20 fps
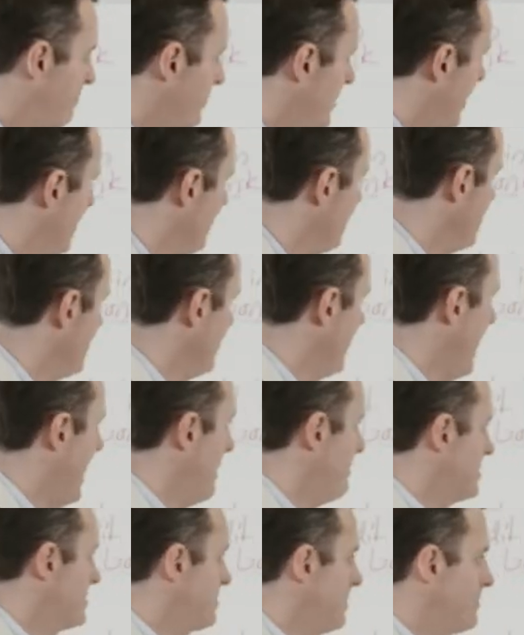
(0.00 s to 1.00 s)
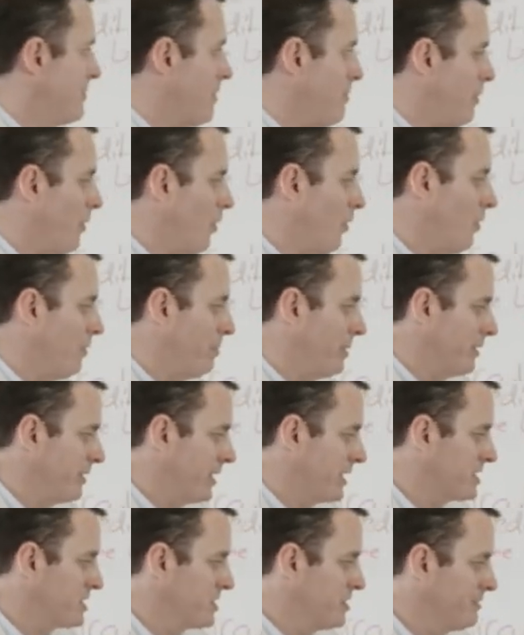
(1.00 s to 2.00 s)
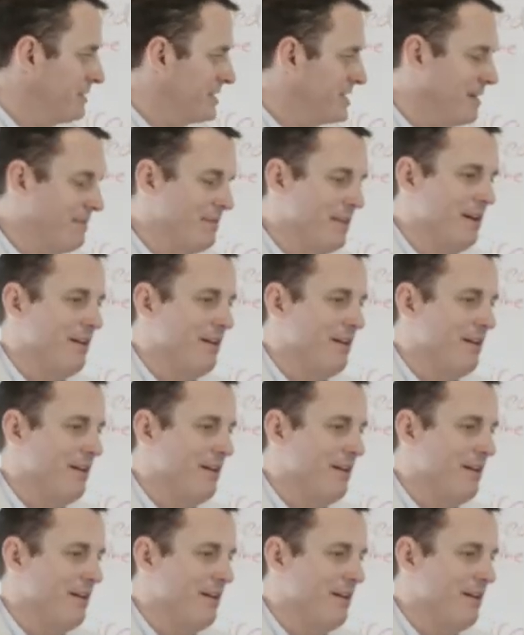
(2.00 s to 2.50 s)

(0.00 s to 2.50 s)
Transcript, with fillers: The other thing that happens with rapport building too is if